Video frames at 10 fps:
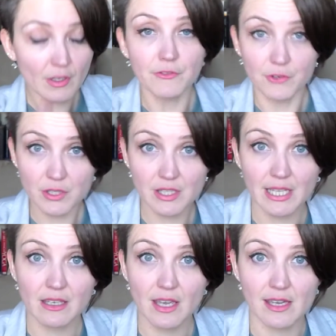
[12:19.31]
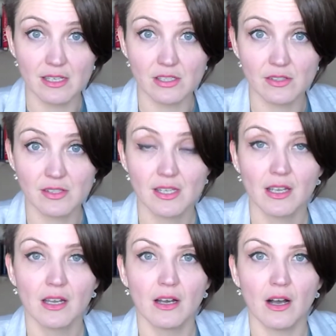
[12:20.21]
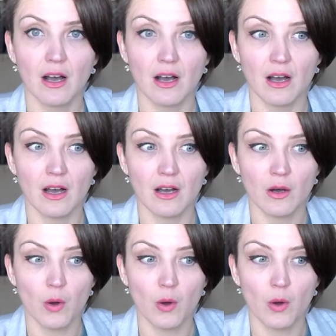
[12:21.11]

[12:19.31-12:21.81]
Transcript: First thing is, what